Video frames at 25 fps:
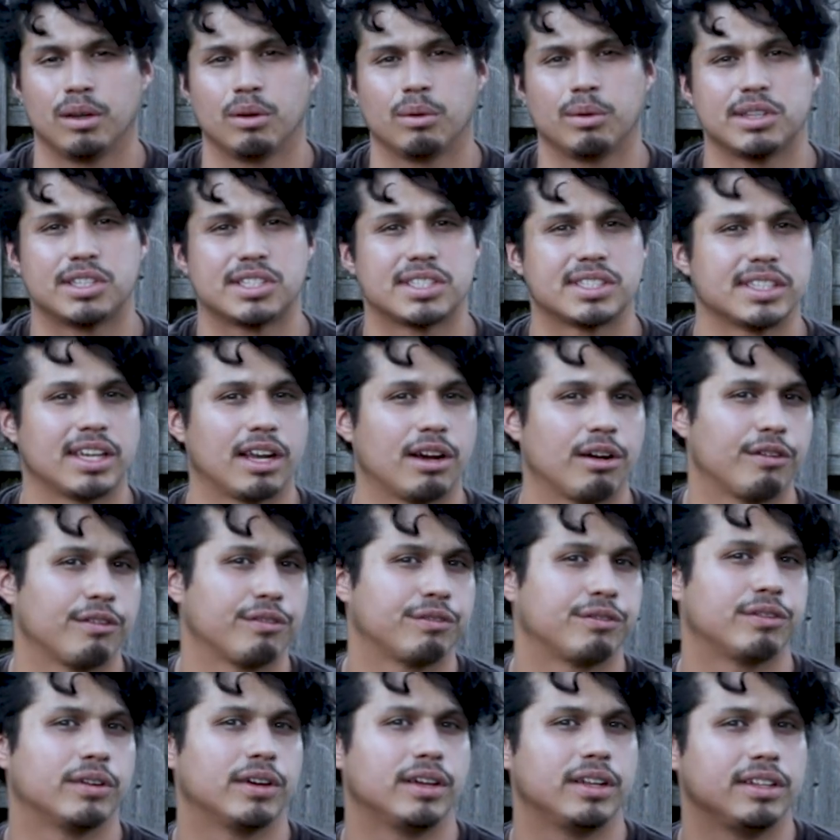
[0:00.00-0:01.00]
which set her
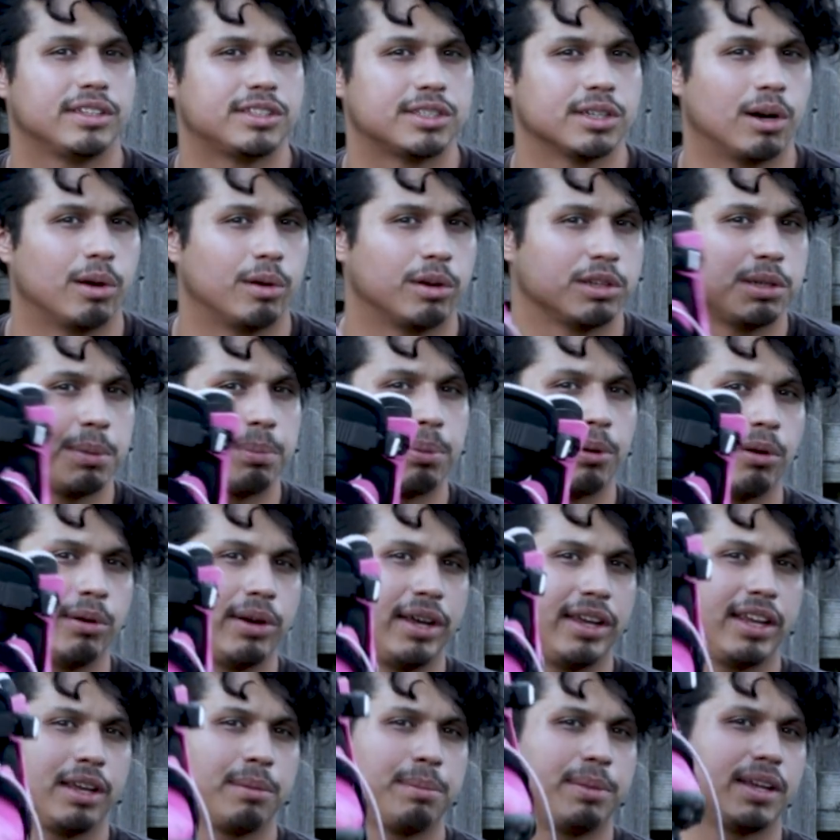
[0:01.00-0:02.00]
foot to always be
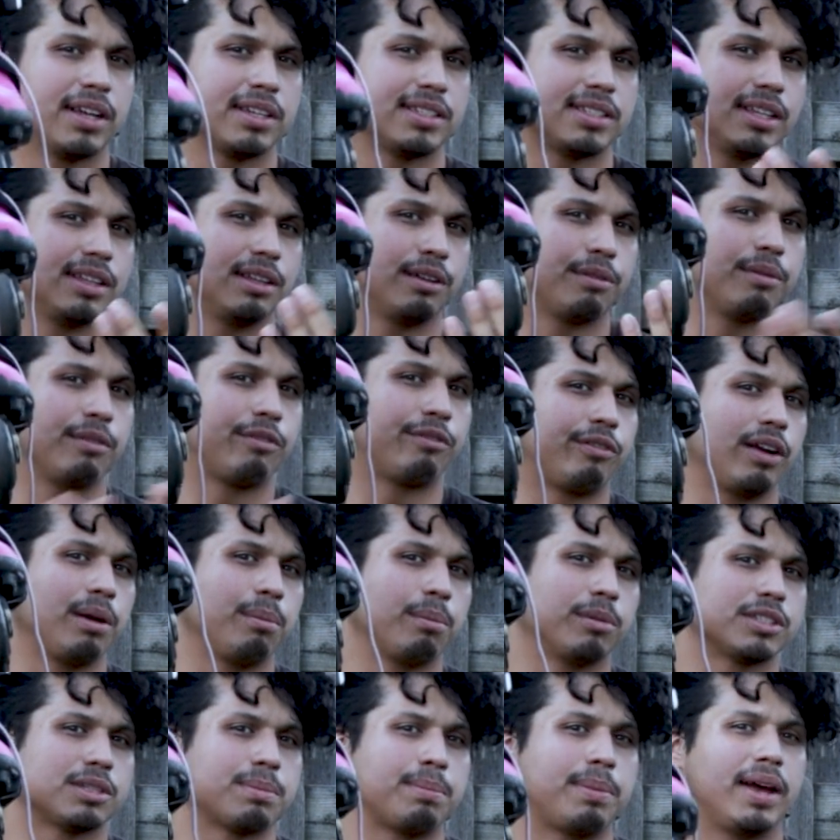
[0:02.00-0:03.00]
pronating because then the
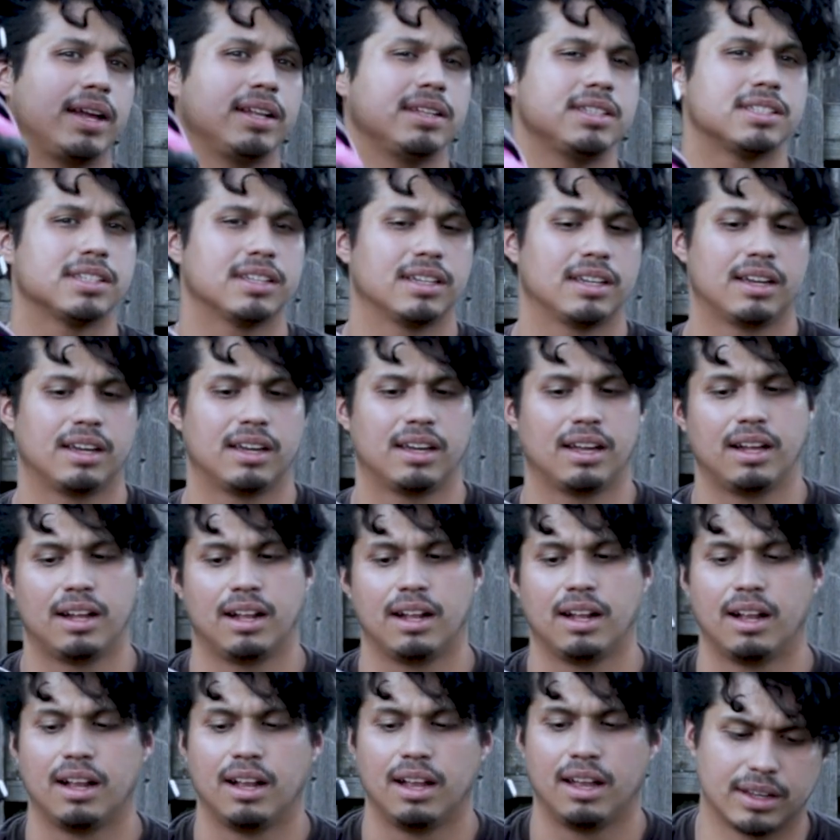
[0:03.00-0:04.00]
frame was bent.
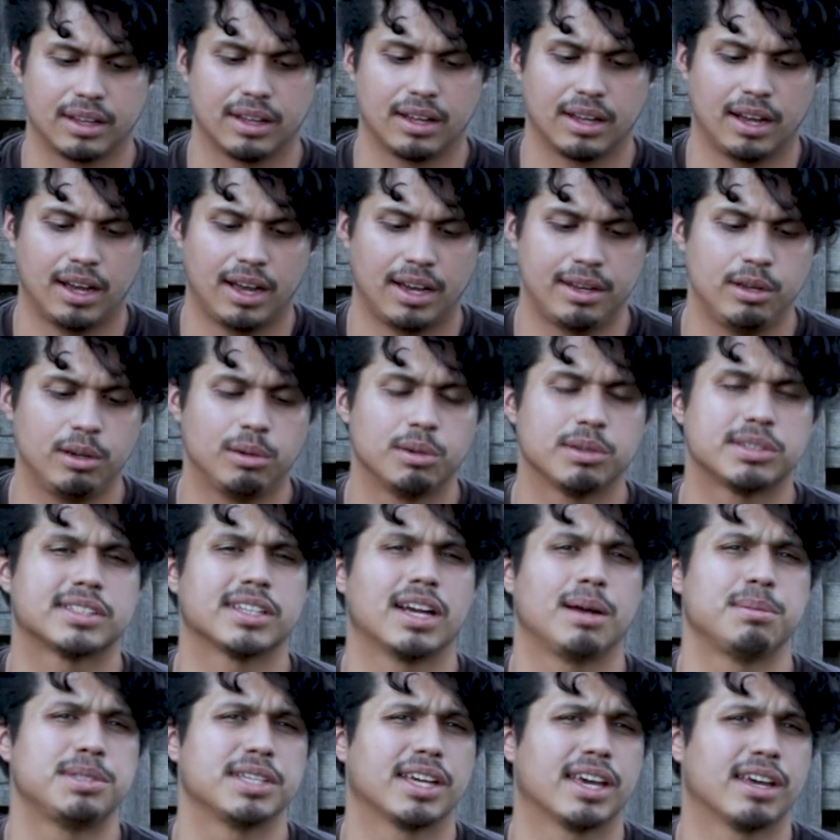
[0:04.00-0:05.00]
I knew it was
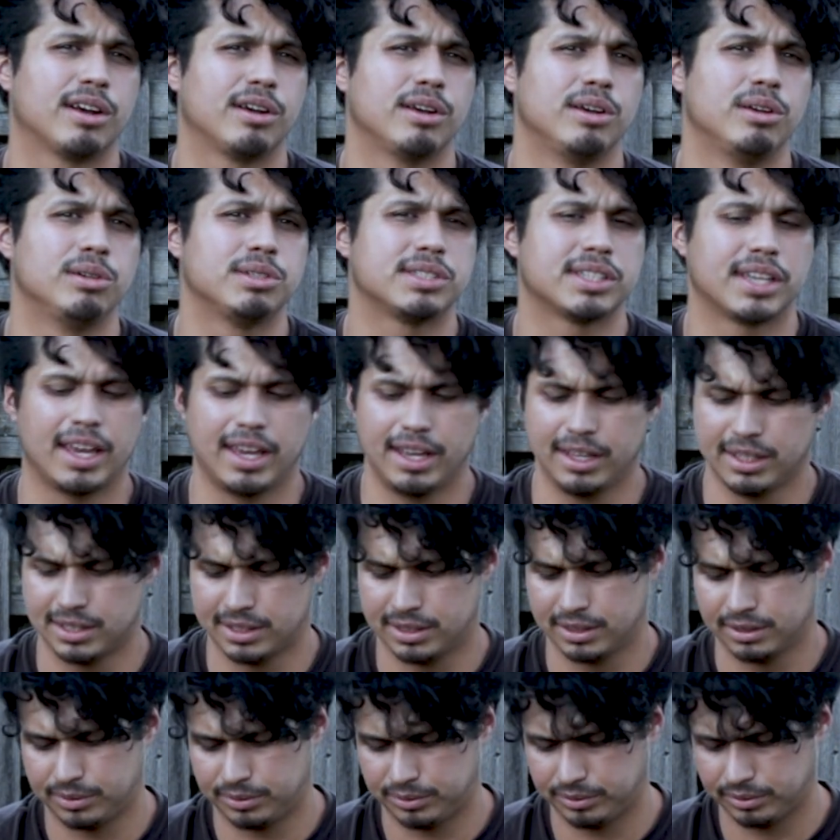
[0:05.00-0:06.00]
time to get her new
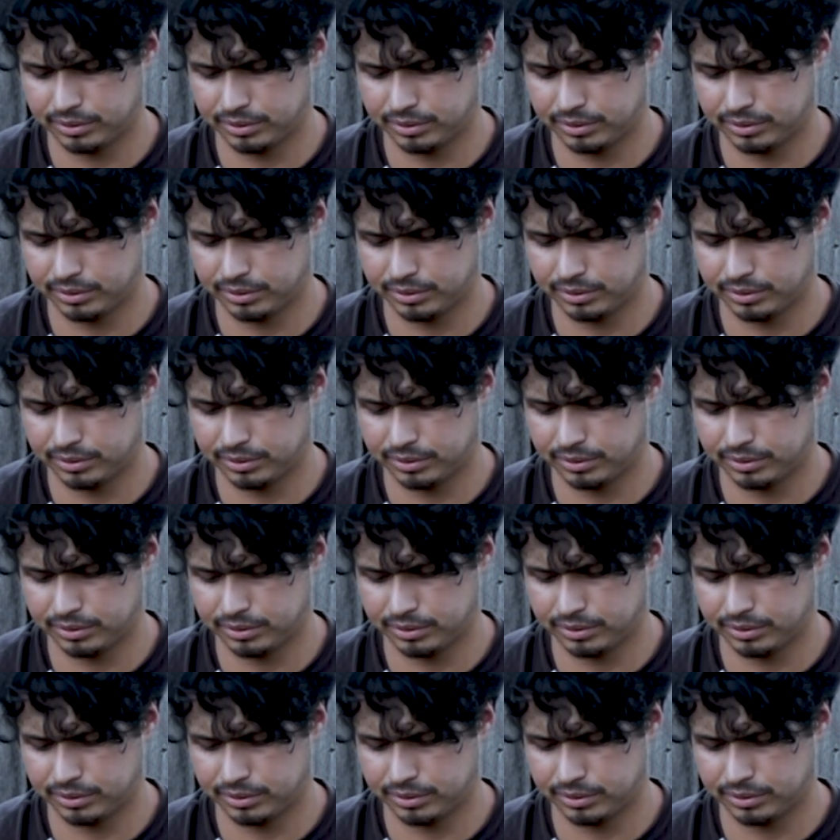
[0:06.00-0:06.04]
skates.